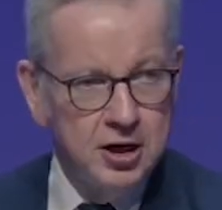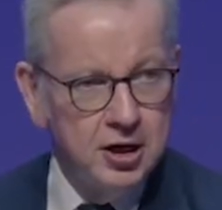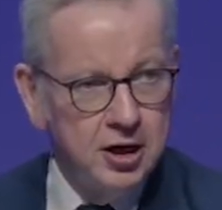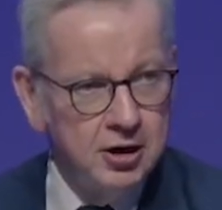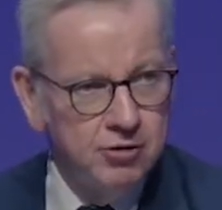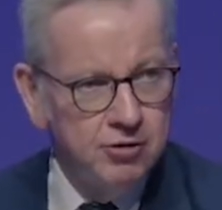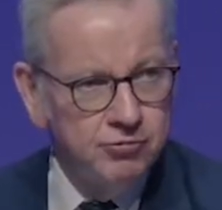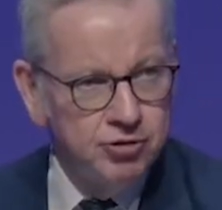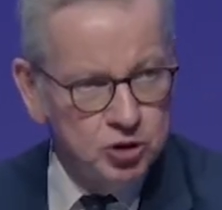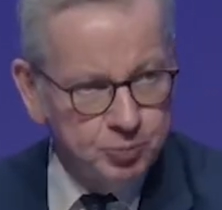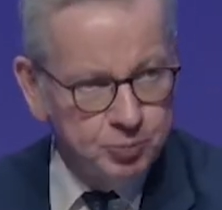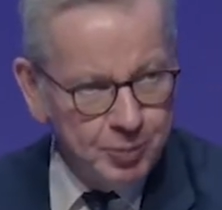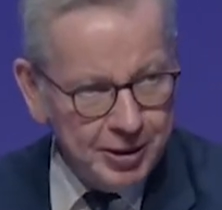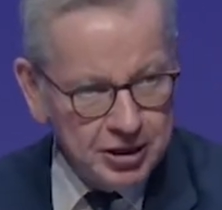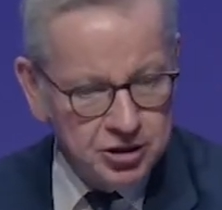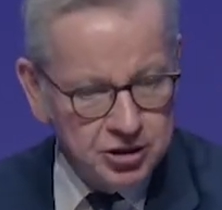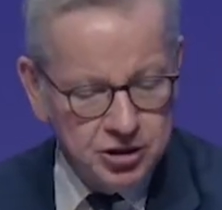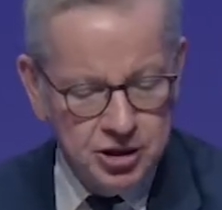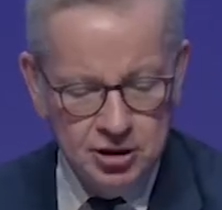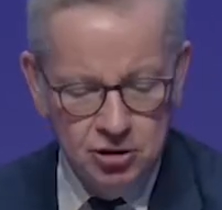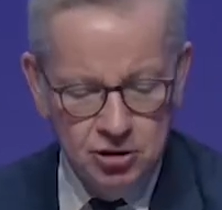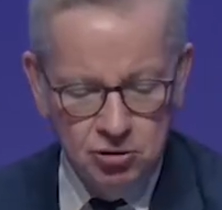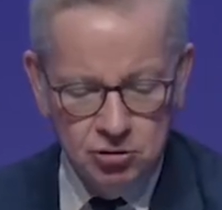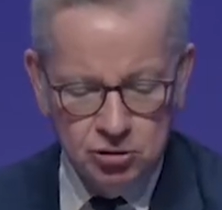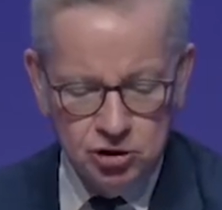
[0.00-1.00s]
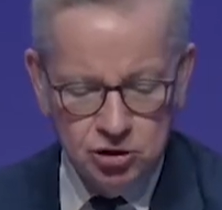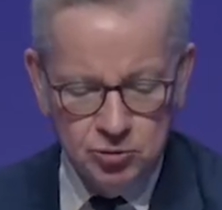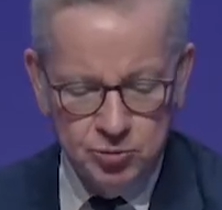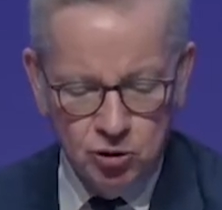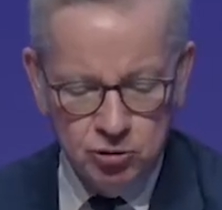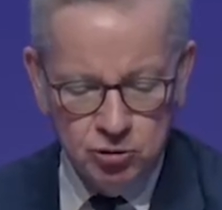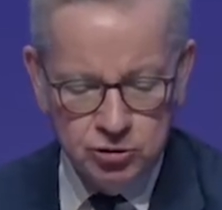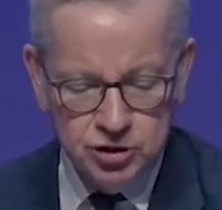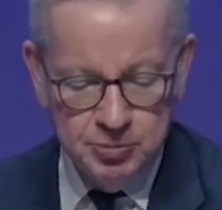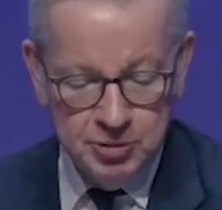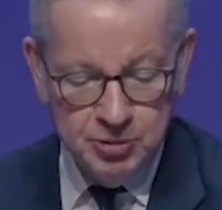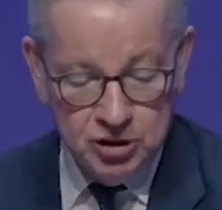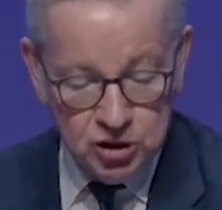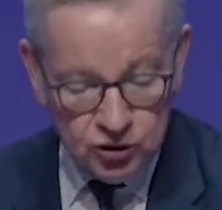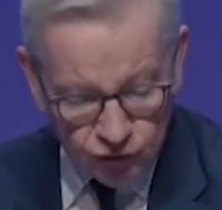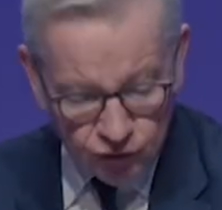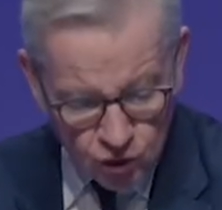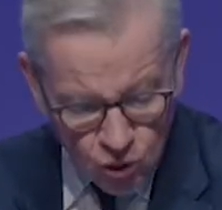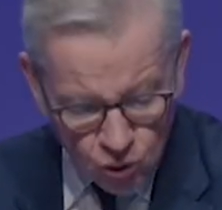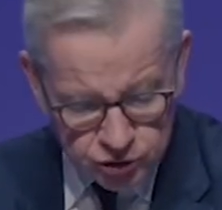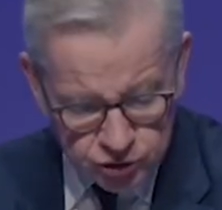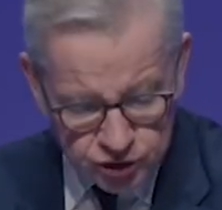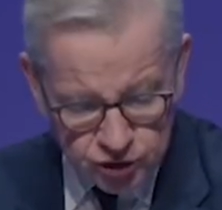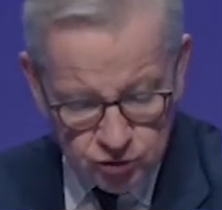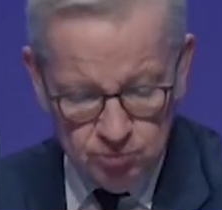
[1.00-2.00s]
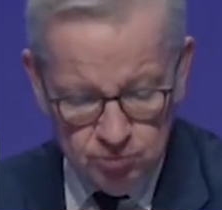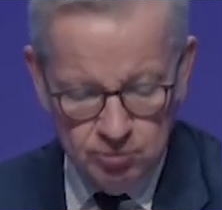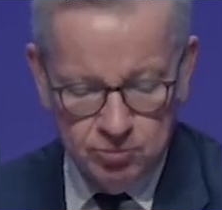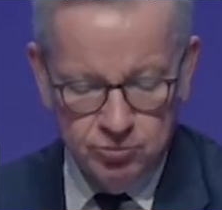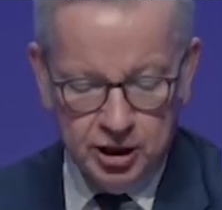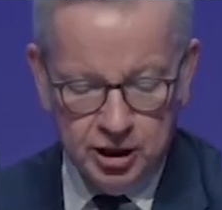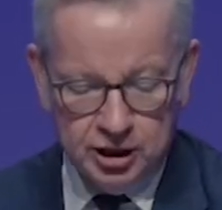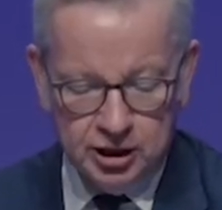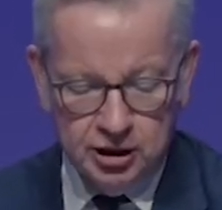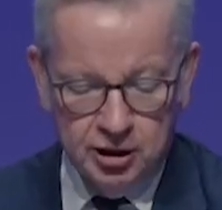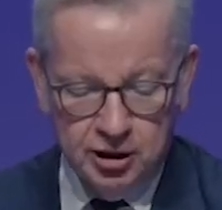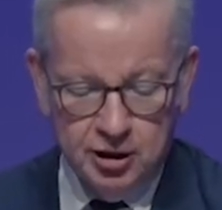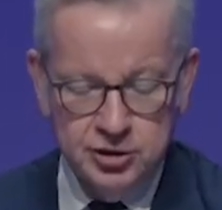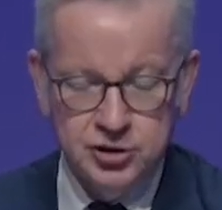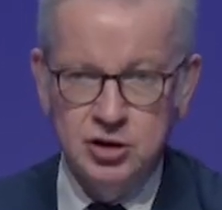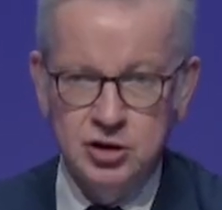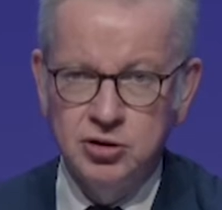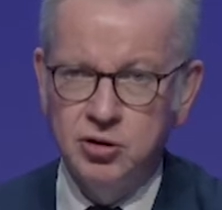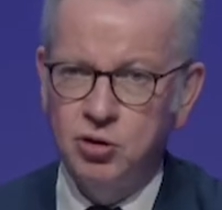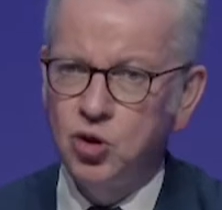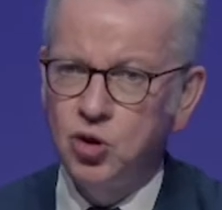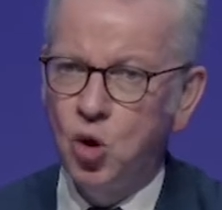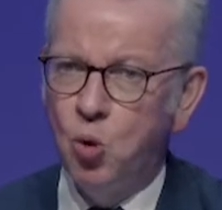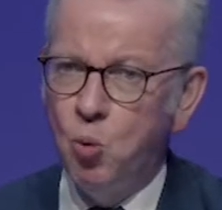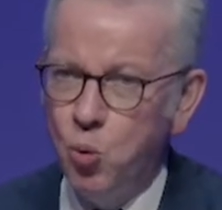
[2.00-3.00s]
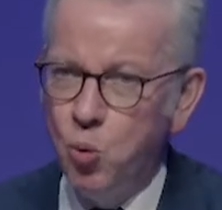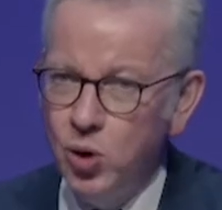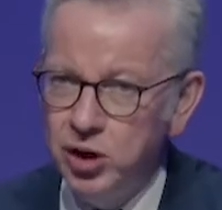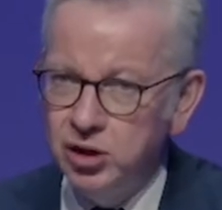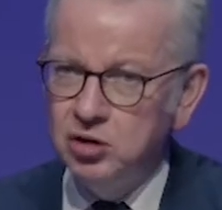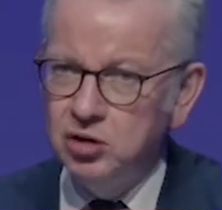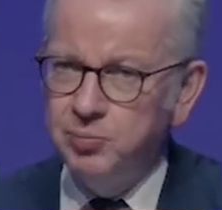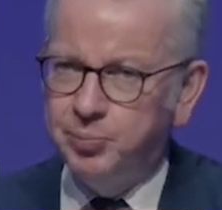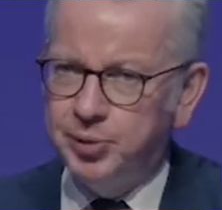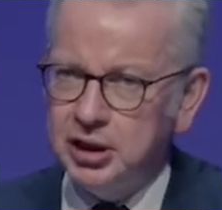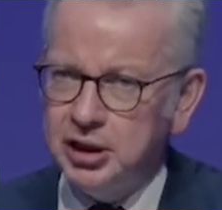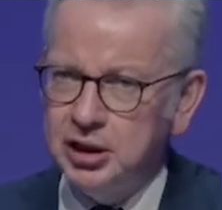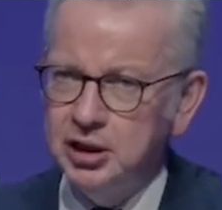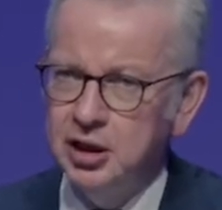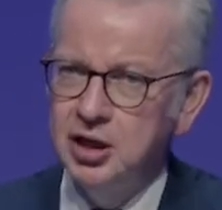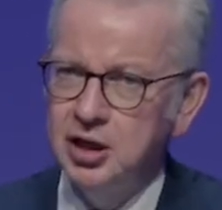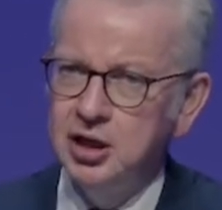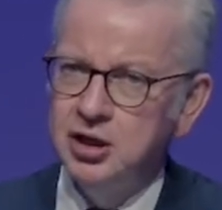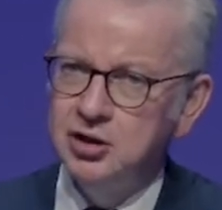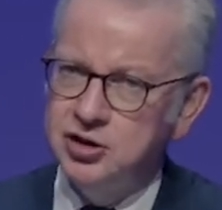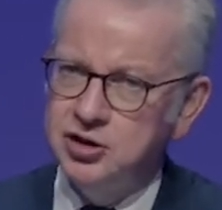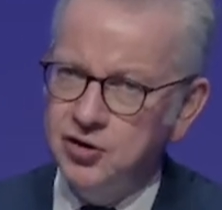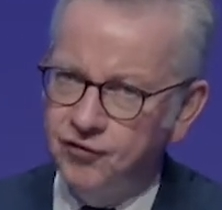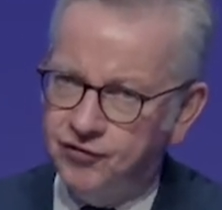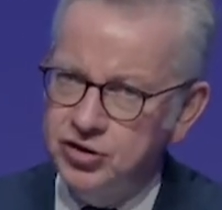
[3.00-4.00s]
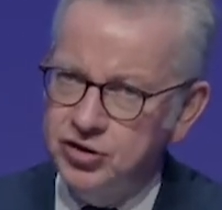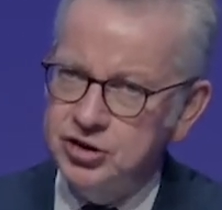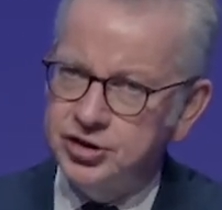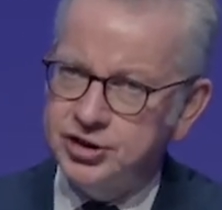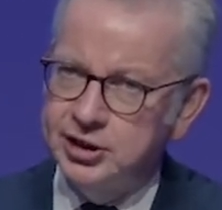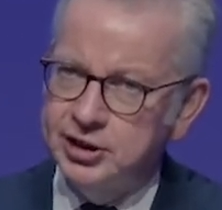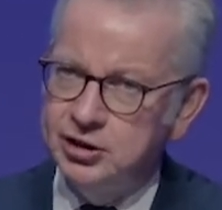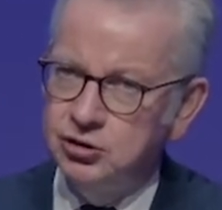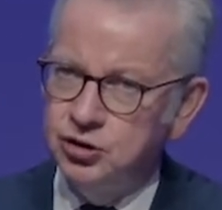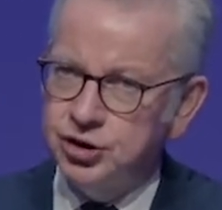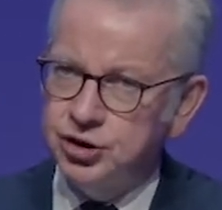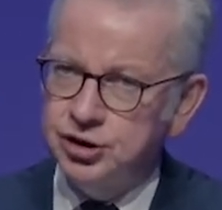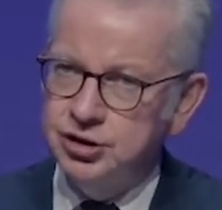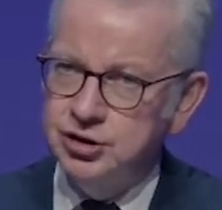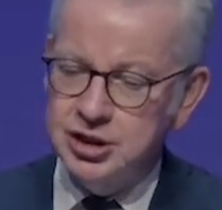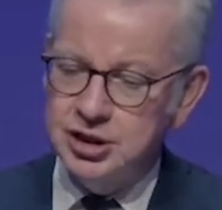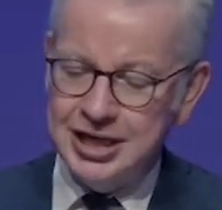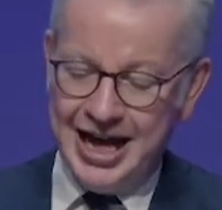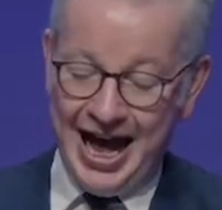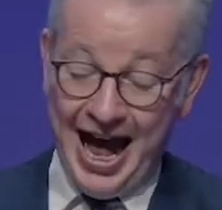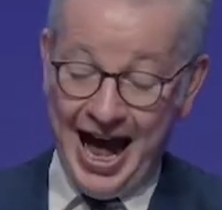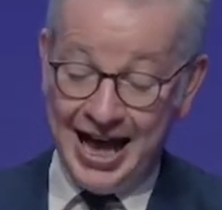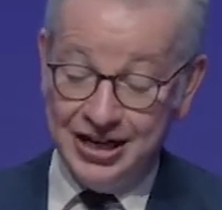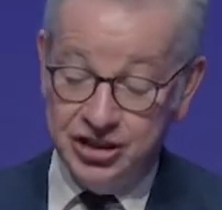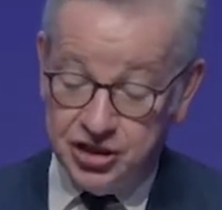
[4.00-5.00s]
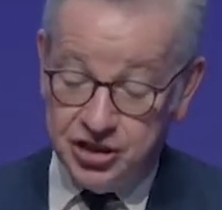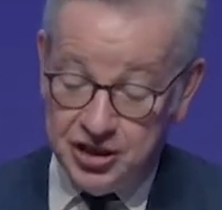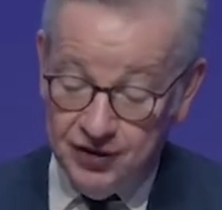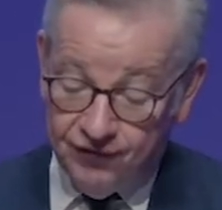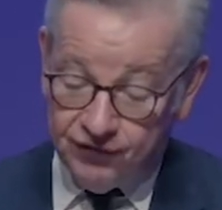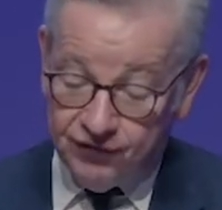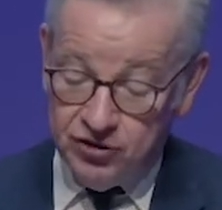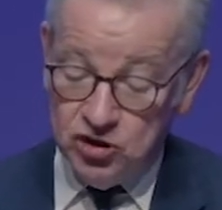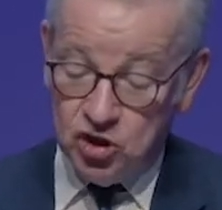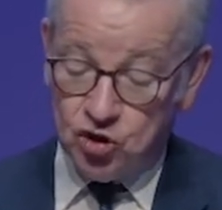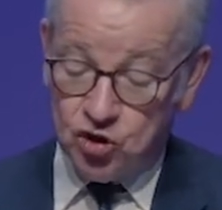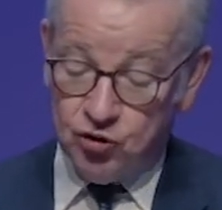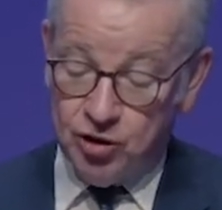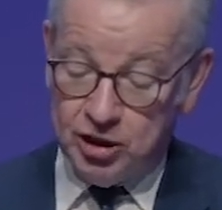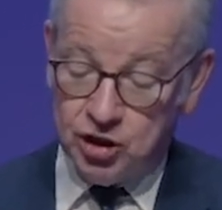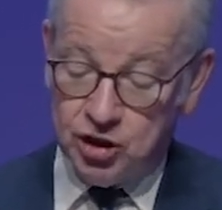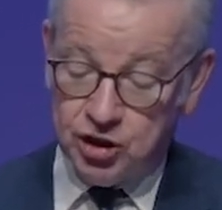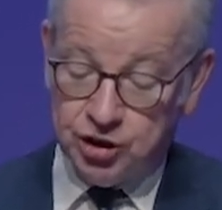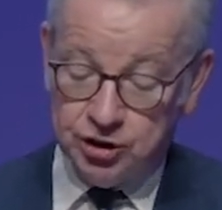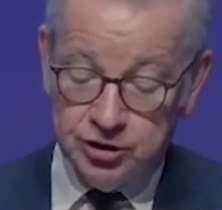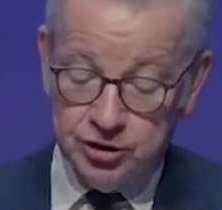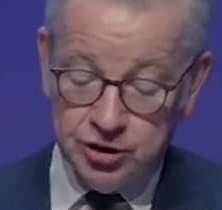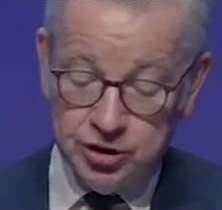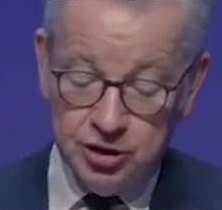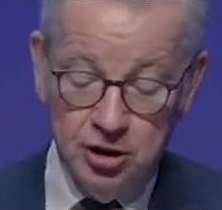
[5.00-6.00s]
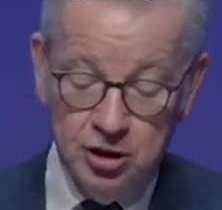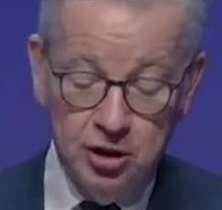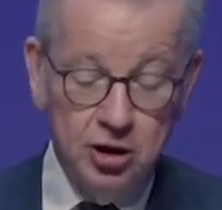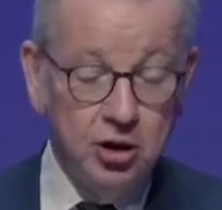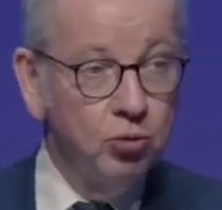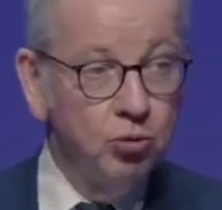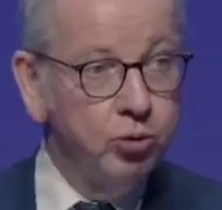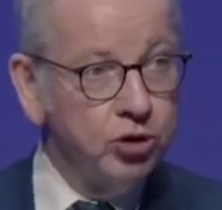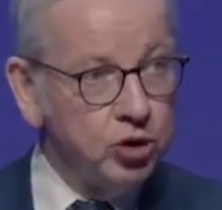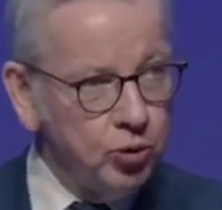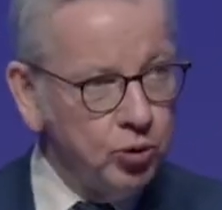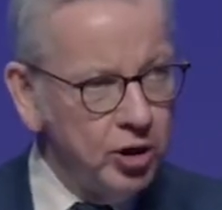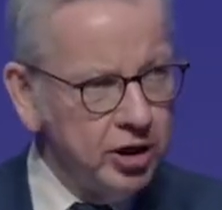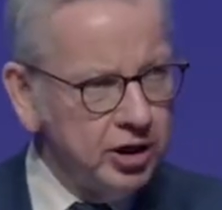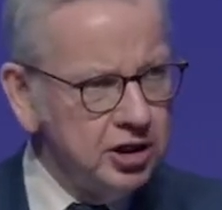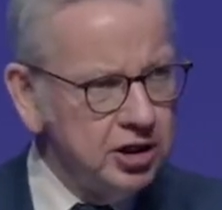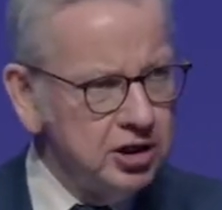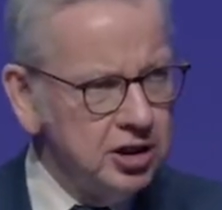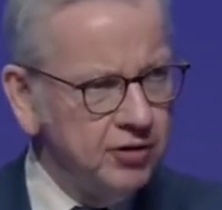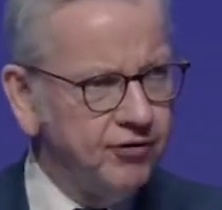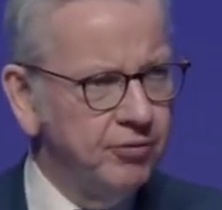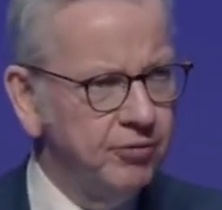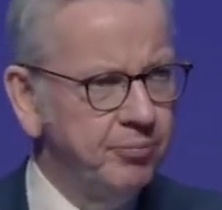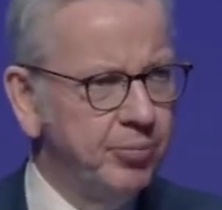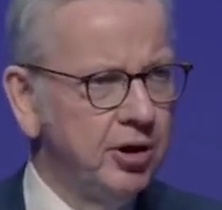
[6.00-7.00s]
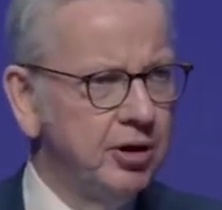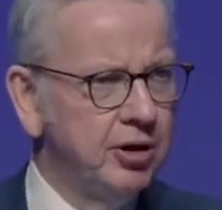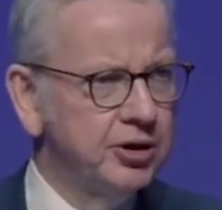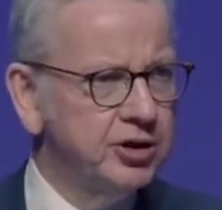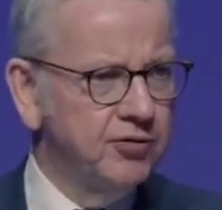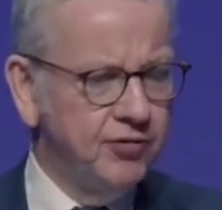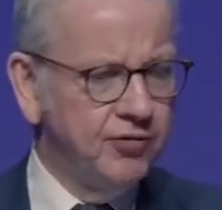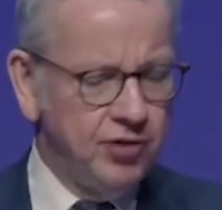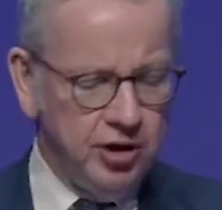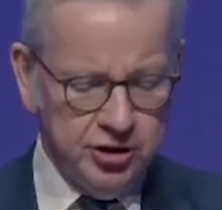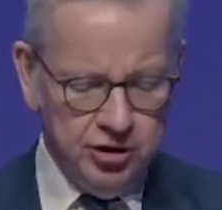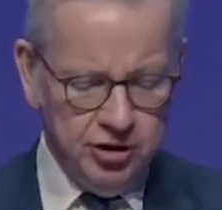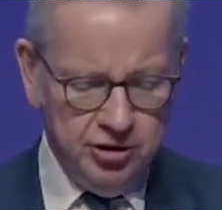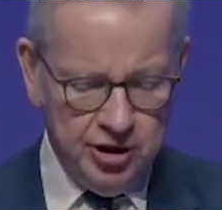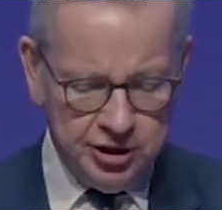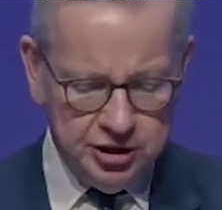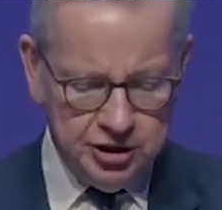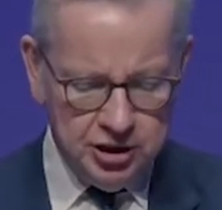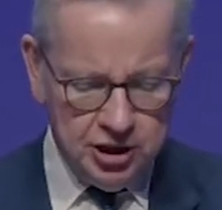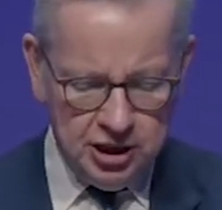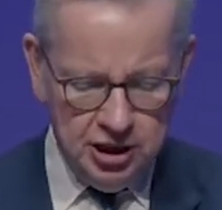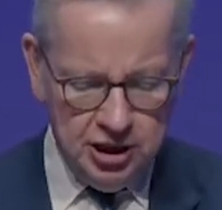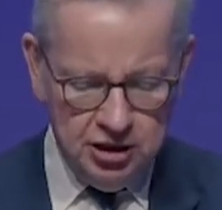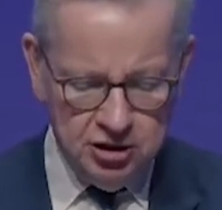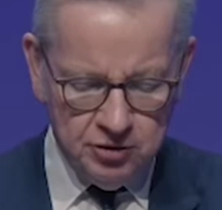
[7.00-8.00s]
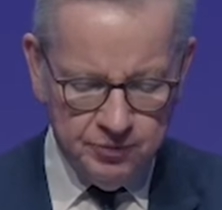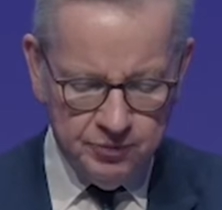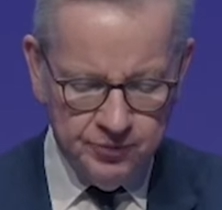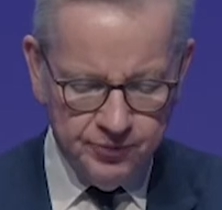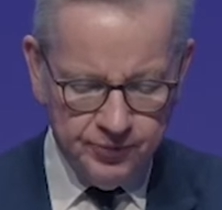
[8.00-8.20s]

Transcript: Respecting local democracy means, of course, recognising that there will be different solutions and different structures which work in different parts of our United Kingdom.